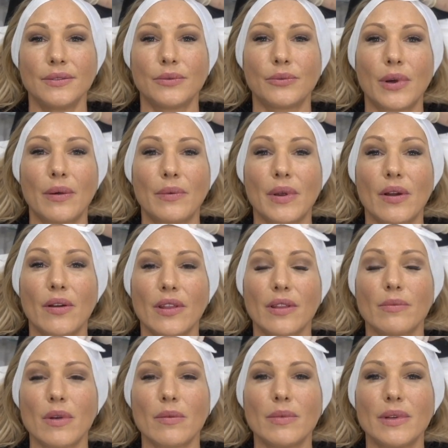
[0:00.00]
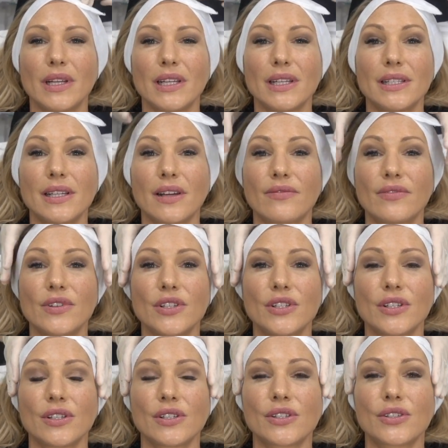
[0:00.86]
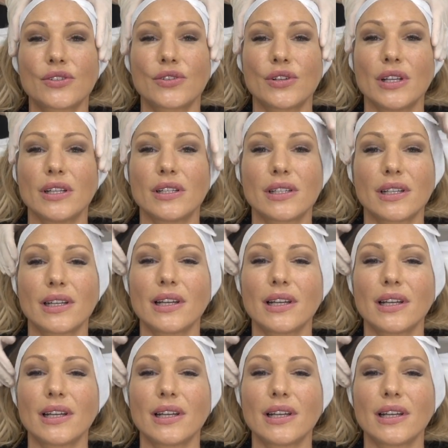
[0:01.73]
where we are at the moment in Devonshire Street